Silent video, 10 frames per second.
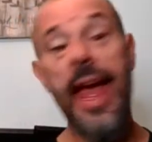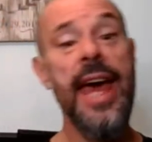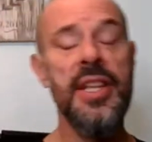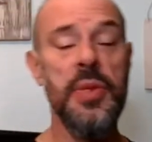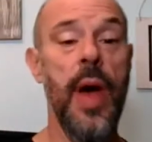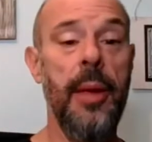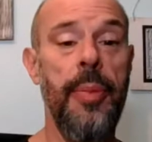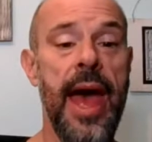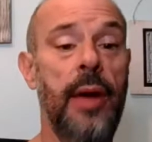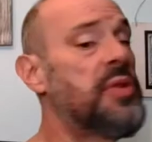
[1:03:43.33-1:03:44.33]
and a swag
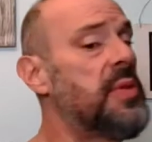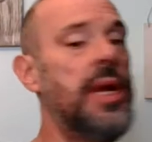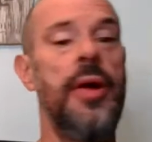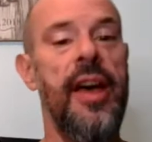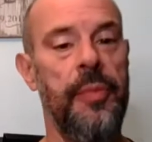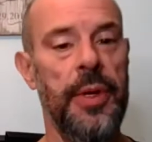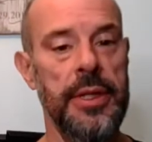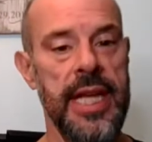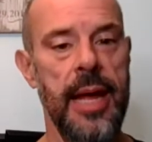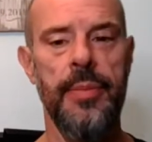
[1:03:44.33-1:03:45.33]
pack, which we don't have
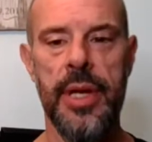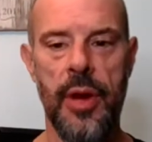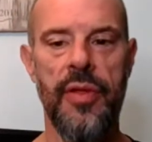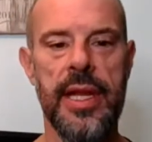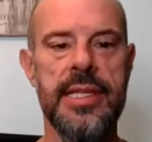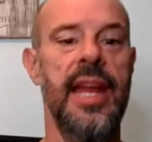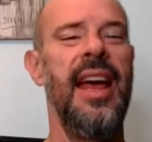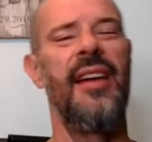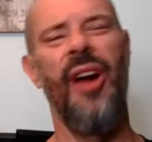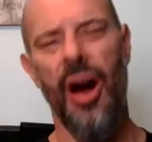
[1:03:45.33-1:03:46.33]
pulled yet, but know that it's gonna
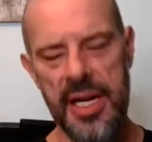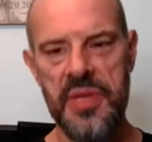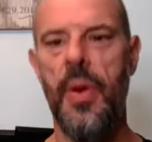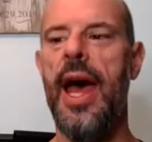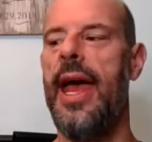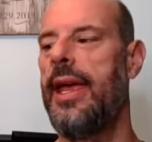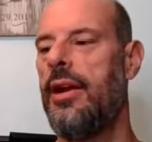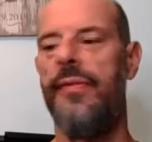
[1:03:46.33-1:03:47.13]
have our swag and our